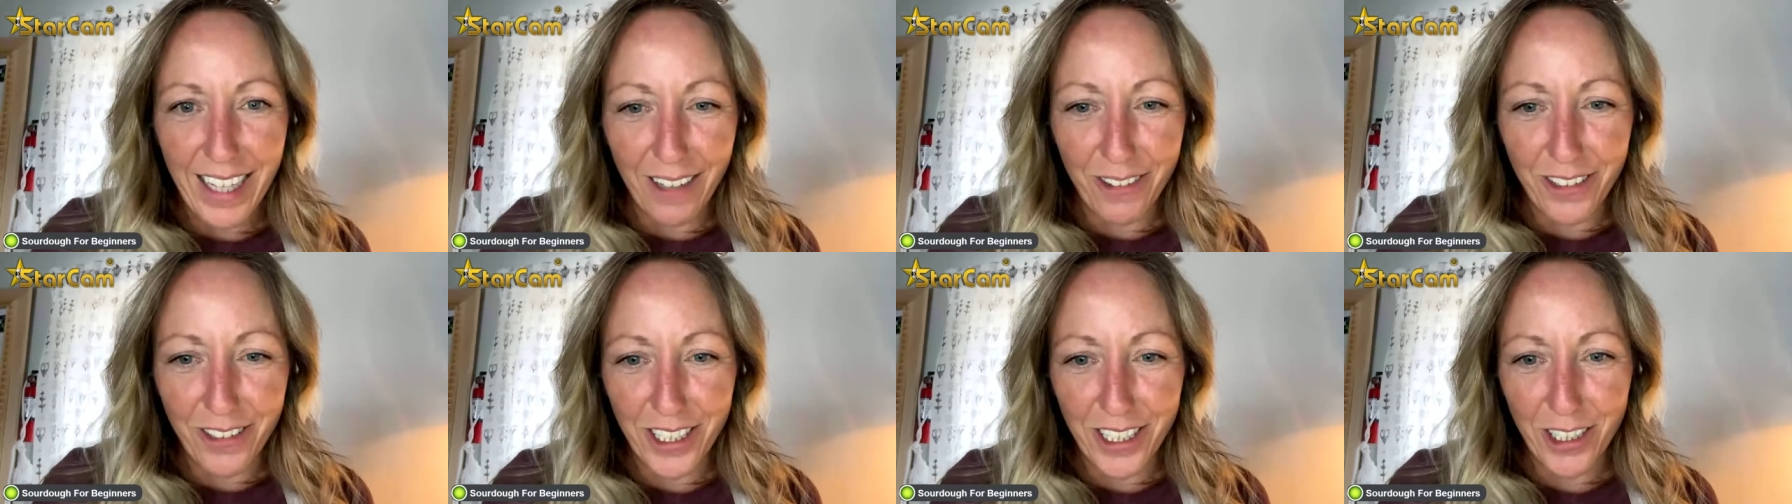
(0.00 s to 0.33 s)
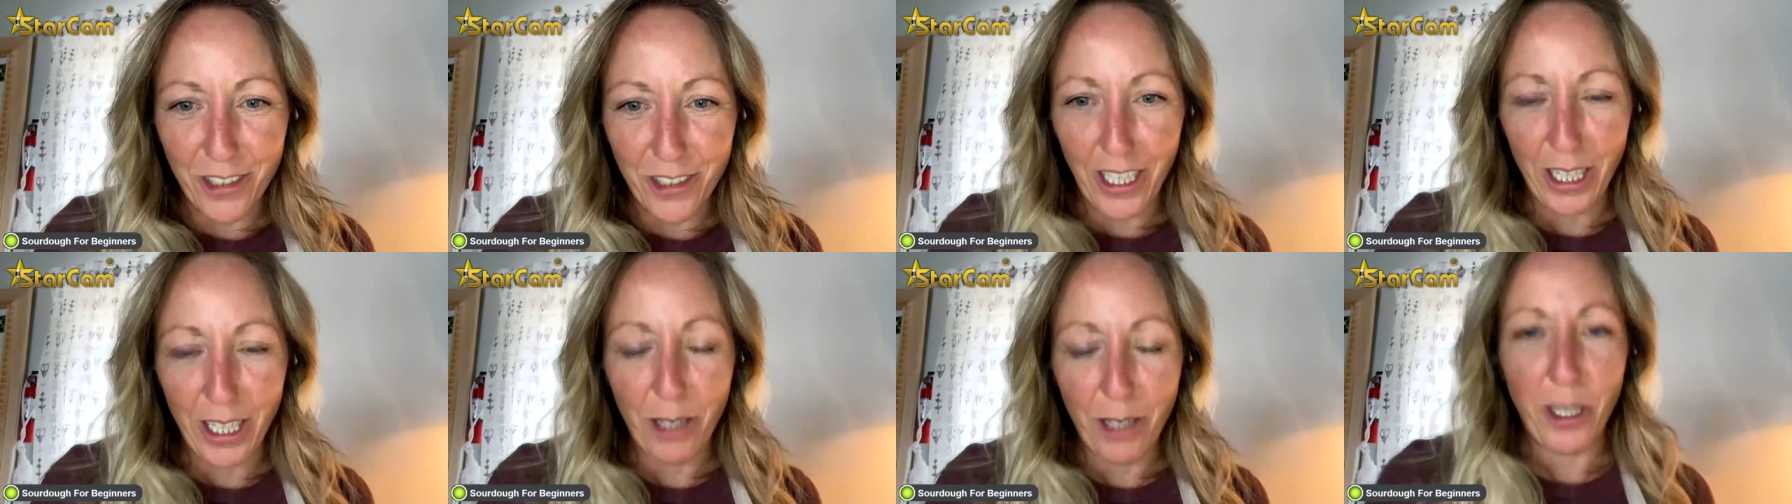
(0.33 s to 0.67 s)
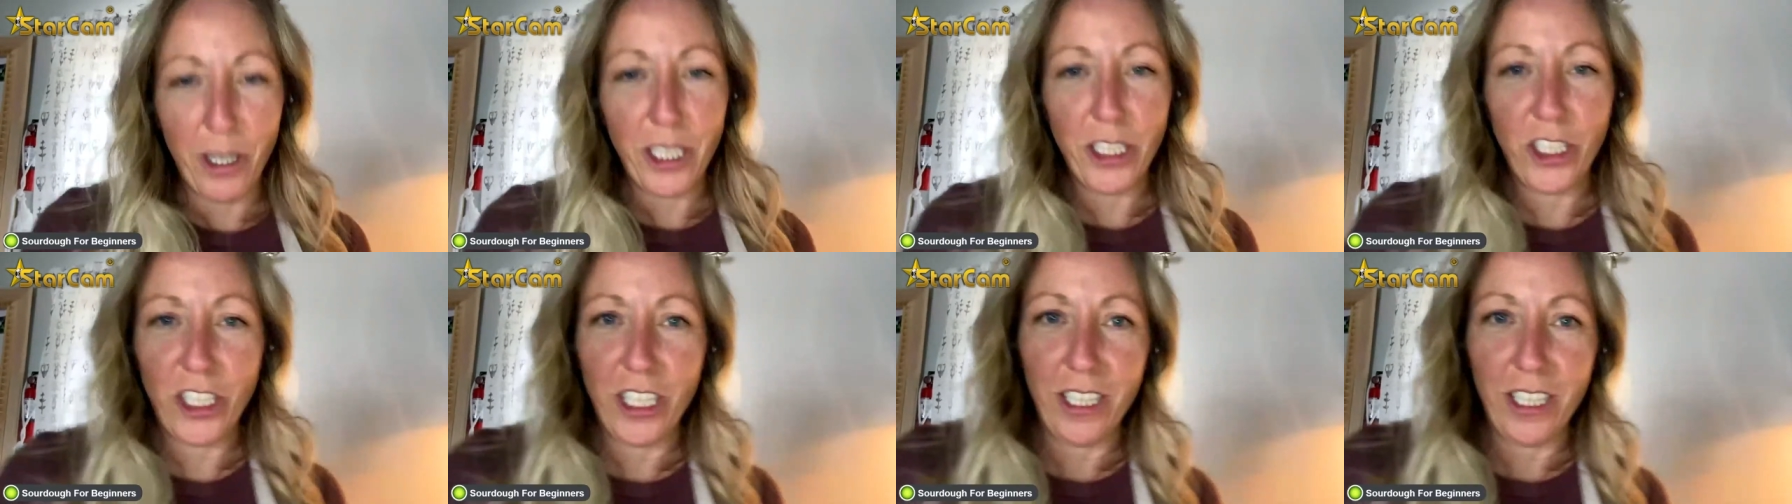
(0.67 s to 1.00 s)
that was a great
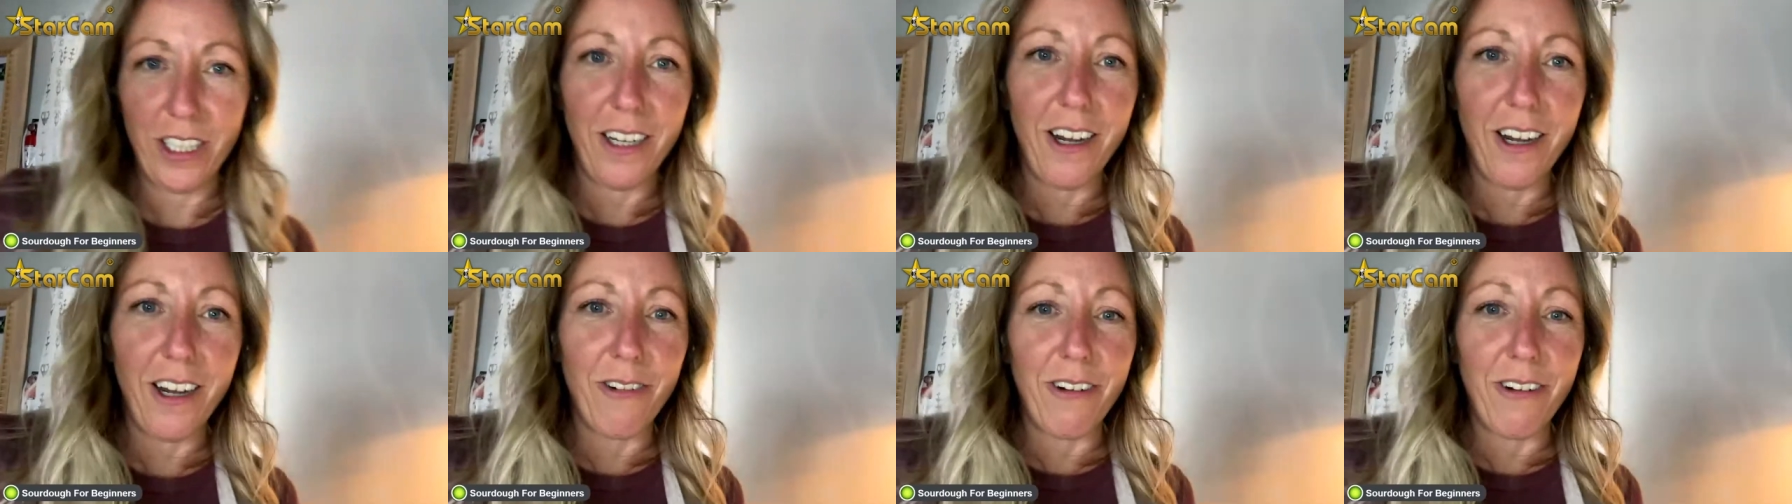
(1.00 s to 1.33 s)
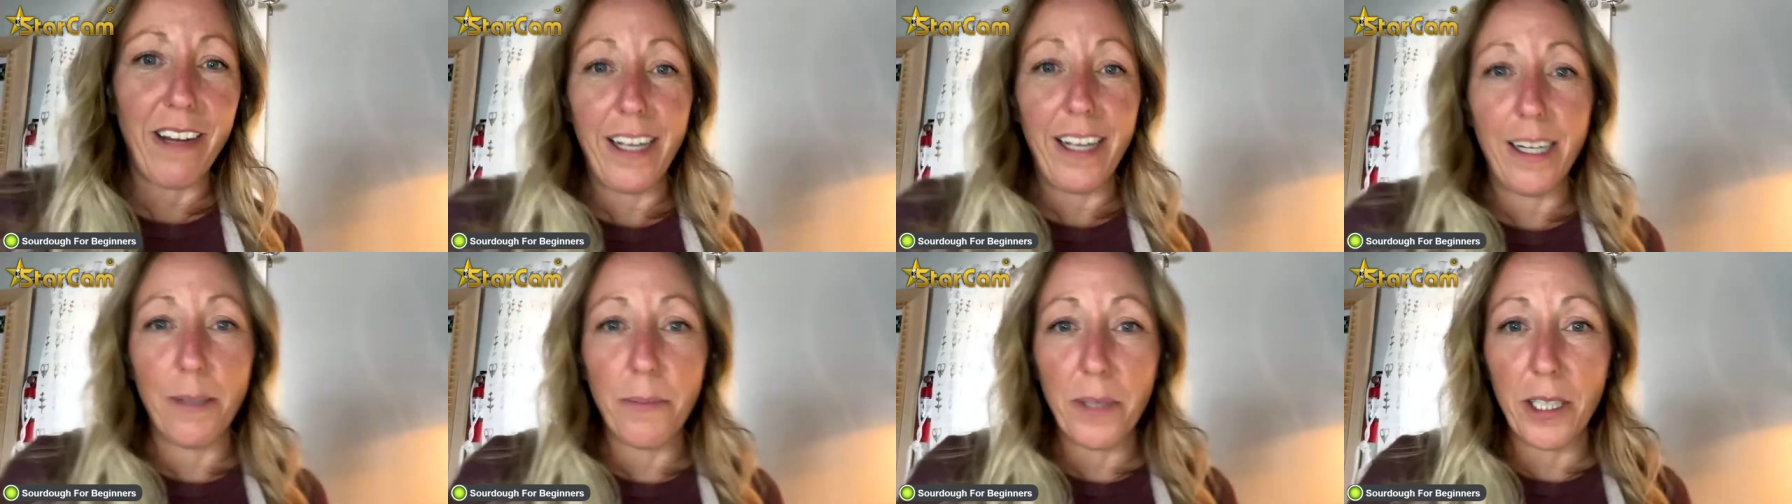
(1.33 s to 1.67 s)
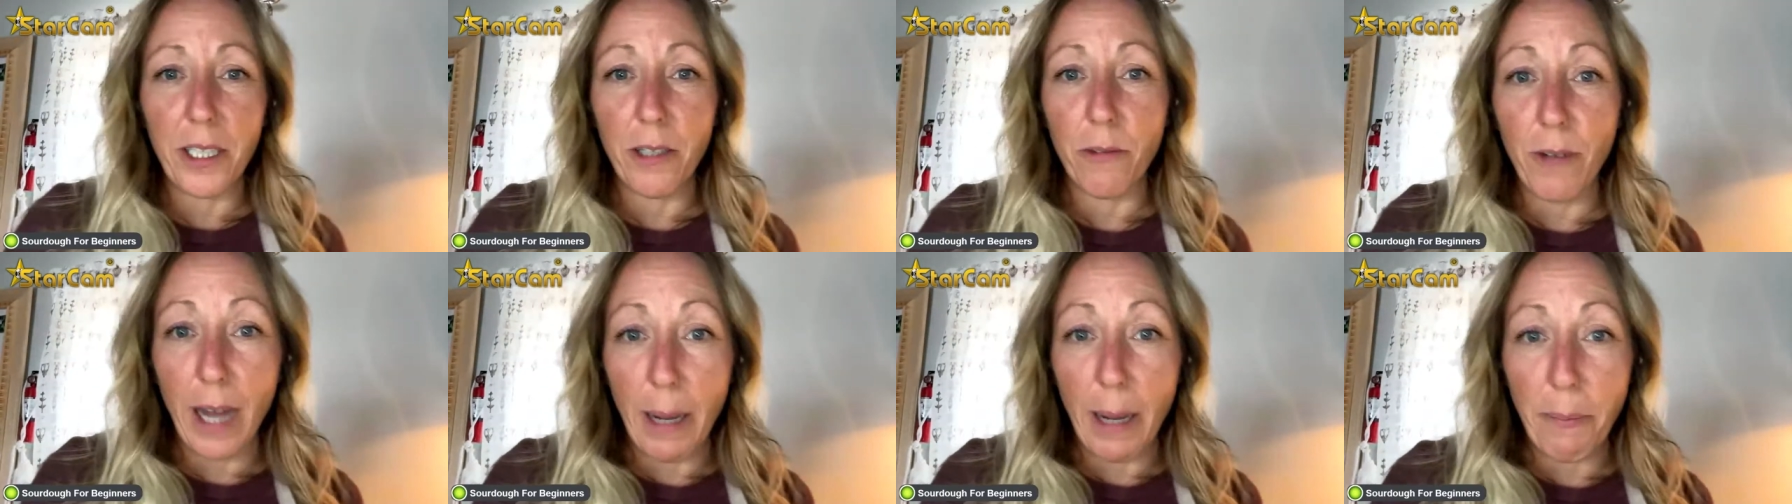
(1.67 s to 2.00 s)
question. All right, I'm
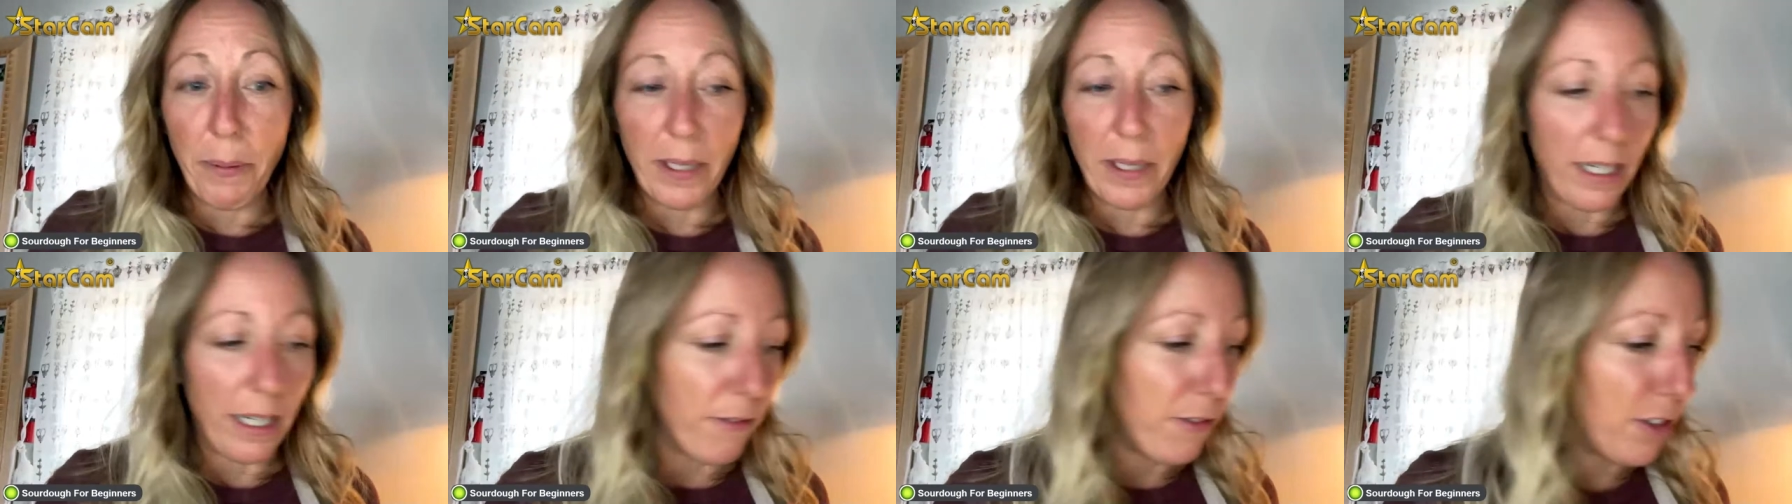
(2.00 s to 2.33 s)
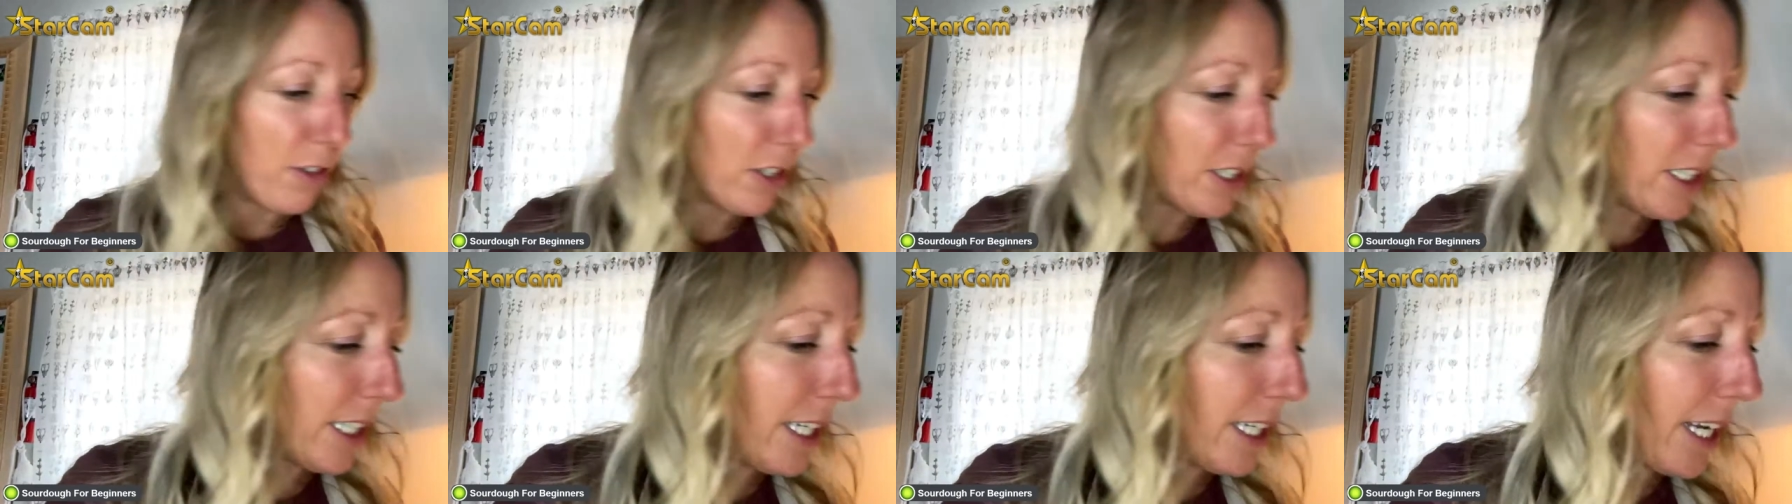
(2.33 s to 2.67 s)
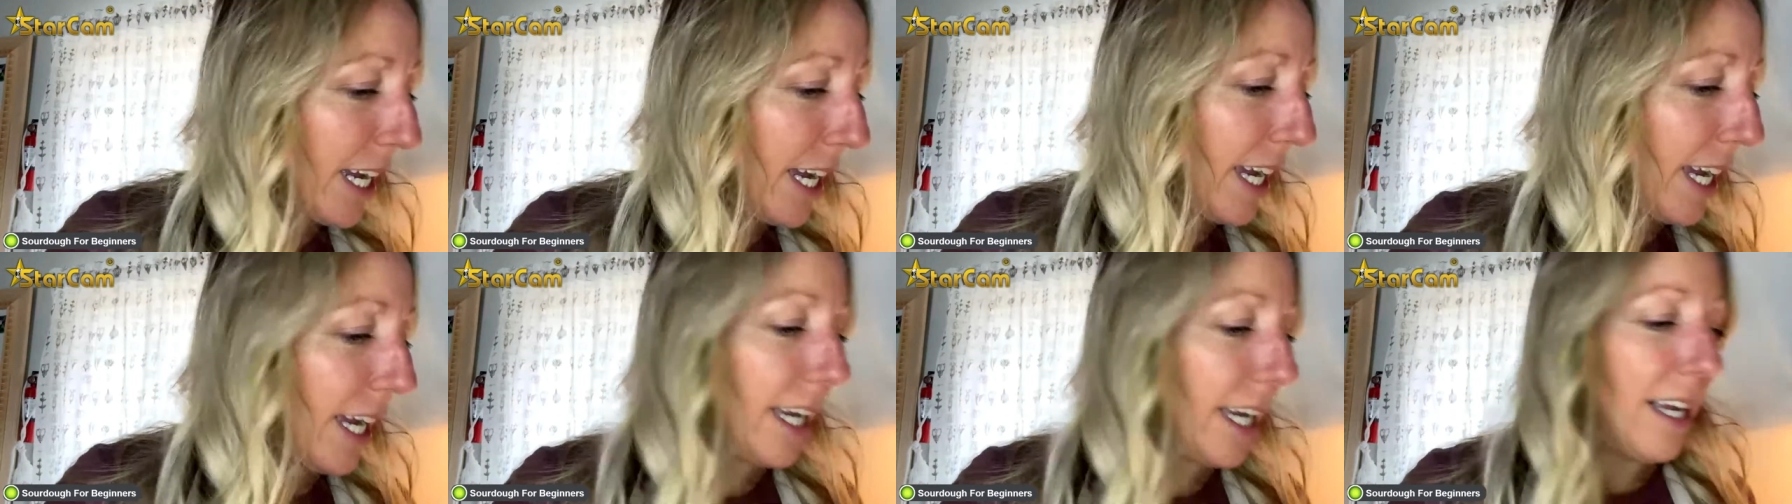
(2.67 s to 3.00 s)
going to wrap it up for
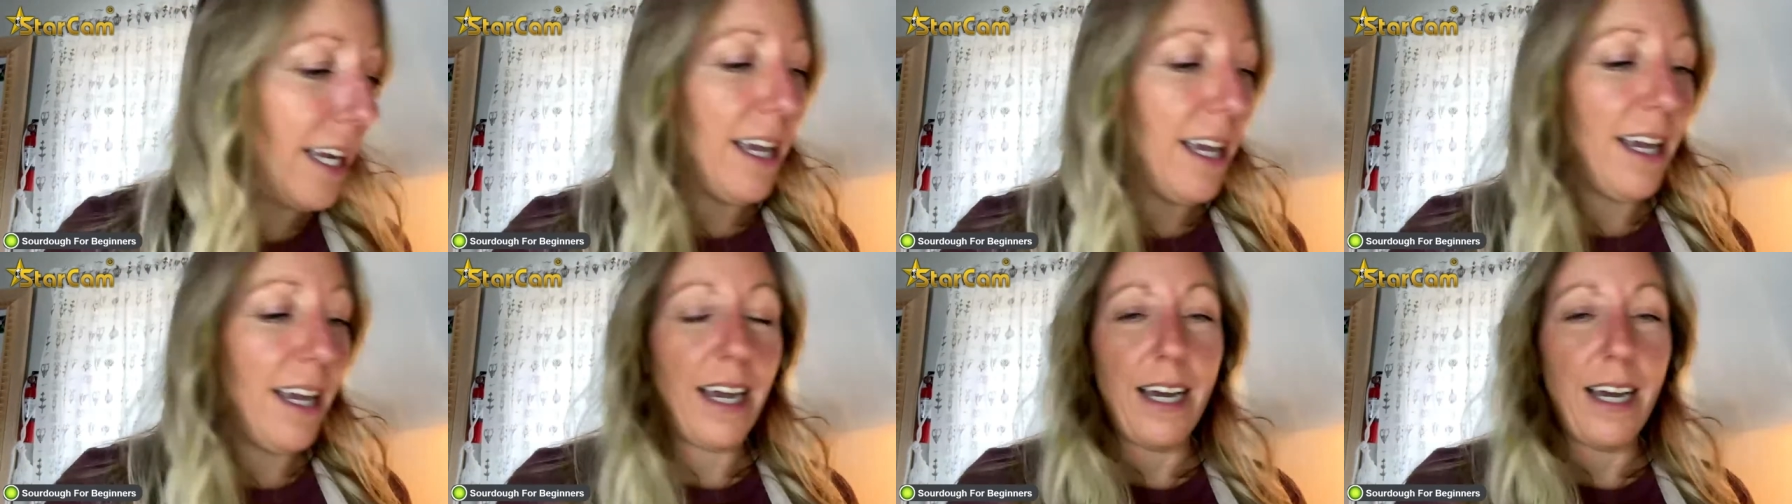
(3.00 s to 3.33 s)
today.